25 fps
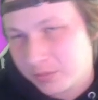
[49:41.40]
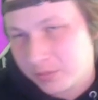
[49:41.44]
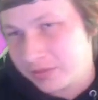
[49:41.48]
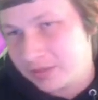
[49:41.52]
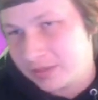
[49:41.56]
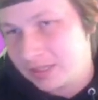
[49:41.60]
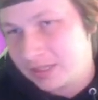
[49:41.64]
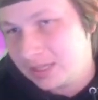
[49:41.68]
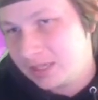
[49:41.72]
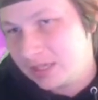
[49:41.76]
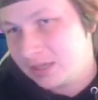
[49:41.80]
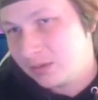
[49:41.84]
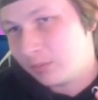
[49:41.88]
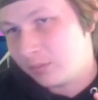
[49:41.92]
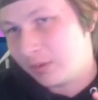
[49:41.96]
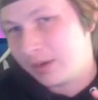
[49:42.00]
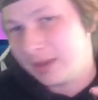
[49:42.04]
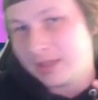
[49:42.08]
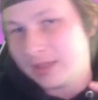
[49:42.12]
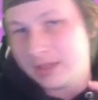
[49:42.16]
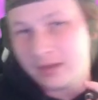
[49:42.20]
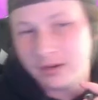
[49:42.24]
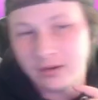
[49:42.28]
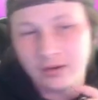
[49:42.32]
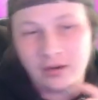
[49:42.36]
with Nihi right
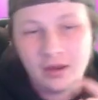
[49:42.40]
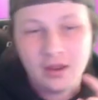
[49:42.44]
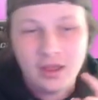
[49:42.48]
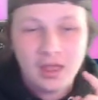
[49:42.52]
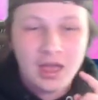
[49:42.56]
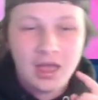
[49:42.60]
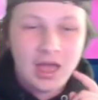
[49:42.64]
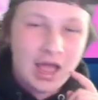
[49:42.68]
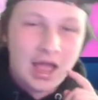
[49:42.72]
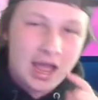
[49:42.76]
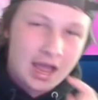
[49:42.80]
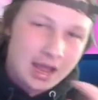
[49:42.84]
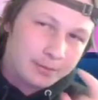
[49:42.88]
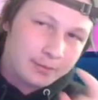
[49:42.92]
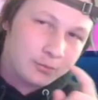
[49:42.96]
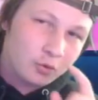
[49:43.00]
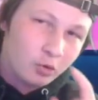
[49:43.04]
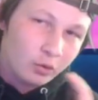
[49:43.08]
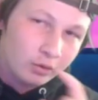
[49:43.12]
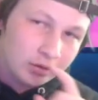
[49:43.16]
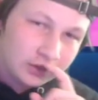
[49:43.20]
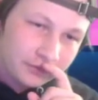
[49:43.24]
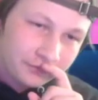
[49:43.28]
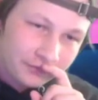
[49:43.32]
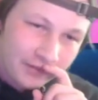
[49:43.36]
here. I'm
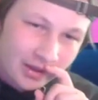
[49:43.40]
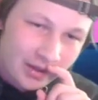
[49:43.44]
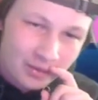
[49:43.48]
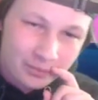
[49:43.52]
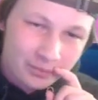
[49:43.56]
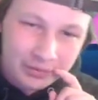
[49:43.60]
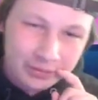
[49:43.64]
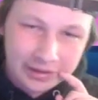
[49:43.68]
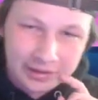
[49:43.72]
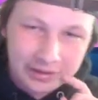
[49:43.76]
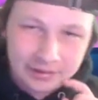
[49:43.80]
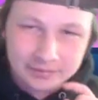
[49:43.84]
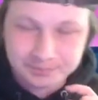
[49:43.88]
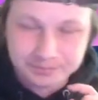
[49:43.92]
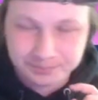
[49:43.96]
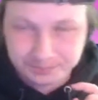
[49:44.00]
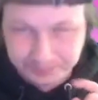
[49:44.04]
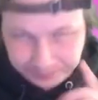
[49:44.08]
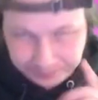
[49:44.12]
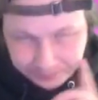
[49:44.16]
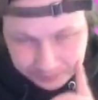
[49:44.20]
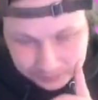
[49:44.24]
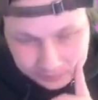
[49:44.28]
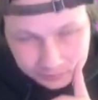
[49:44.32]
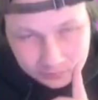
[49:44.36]
going to foul play.
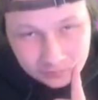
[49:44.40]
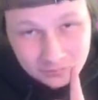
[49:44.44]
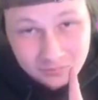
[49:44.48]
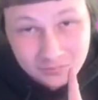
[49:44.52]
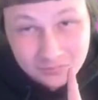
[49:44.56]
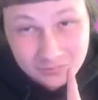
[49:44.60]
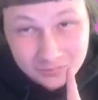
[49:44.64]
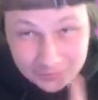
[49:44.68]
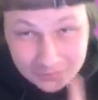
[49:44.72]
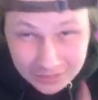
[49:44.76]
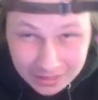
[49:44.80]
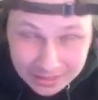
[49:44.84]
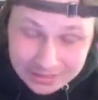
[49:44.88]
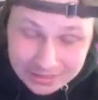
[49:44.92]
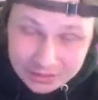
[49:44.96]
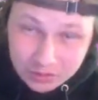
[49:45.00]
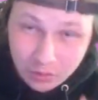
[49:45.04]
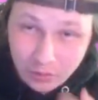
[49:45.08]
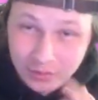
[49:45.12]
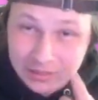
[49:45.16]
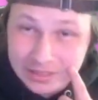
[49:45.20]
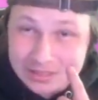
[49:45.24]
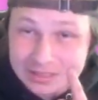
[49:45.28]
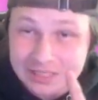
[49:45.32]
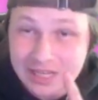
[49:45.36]
He's
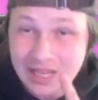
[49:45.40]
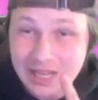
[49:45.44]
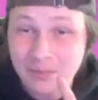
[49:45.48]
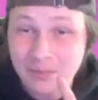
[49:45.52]
going to stay